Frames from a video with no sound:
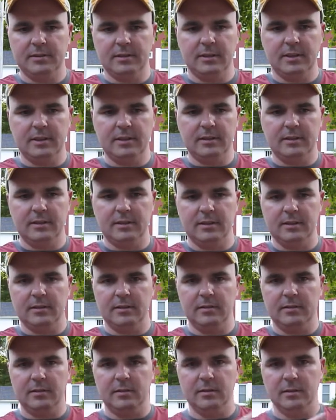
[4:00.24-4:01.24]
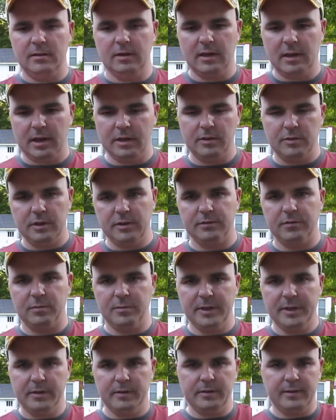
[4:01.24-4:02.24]
to get, how do you get from
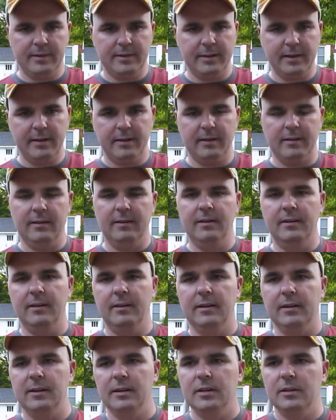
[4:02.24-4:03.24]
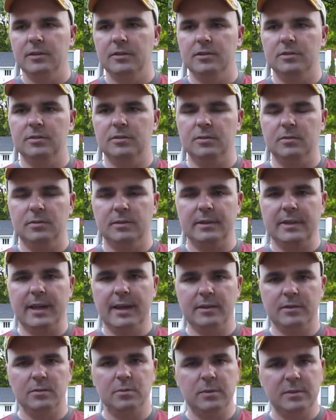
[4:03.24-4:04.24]
here to there? So
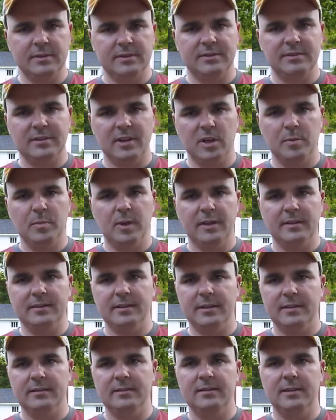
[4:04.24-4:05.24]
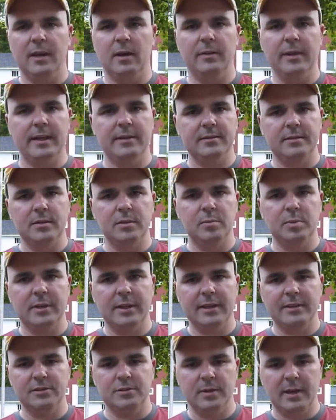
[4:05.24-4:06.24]
that's what Starbucks is now. That's their
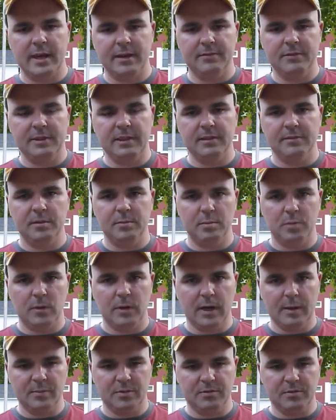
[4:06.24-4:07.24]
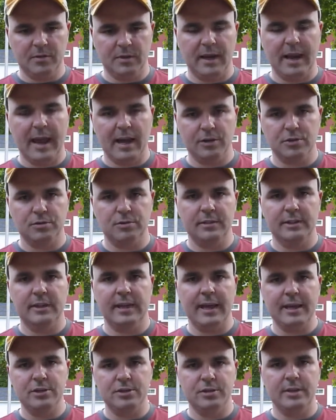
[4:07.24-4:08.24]
place. You have to give them props for actually
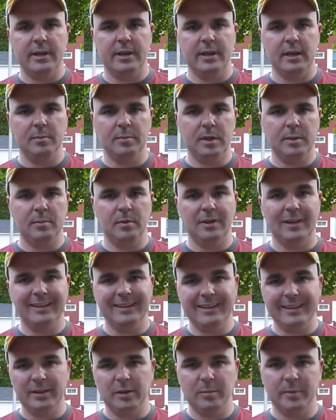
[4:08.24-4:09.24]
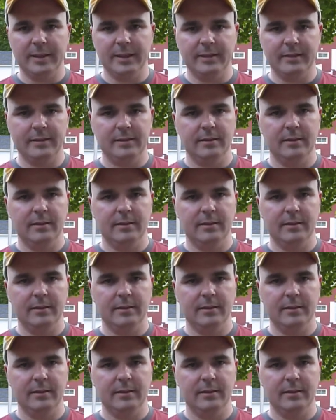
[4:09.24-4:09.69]
educating people a little bit